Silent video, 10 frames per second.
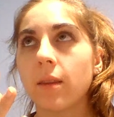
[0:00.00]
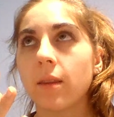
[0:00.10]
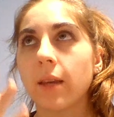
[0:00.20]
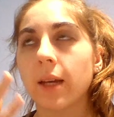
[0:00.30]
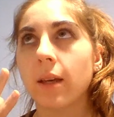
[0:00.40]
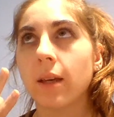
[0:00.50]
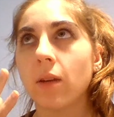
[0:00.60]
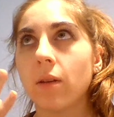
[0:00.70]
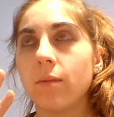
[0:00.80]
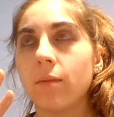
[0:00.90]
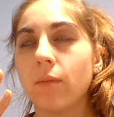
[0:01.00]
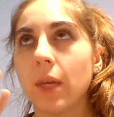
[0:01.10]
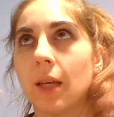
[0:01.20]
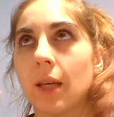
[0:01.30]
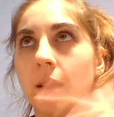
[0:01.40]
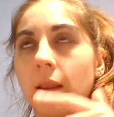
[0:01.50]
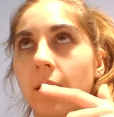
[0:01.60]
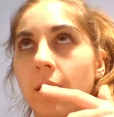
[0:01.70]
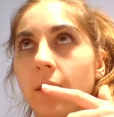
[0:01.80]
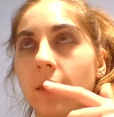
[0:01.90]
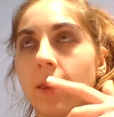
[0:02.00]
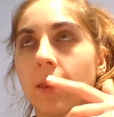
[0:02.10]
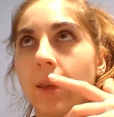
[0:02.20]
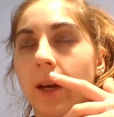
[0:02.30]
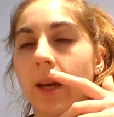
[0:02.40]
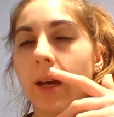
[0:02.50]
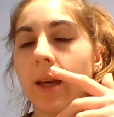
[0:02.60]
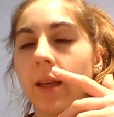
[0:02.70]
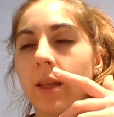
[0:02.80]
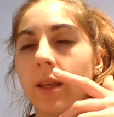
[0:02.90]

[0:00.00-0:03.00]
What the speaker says: that could mean that,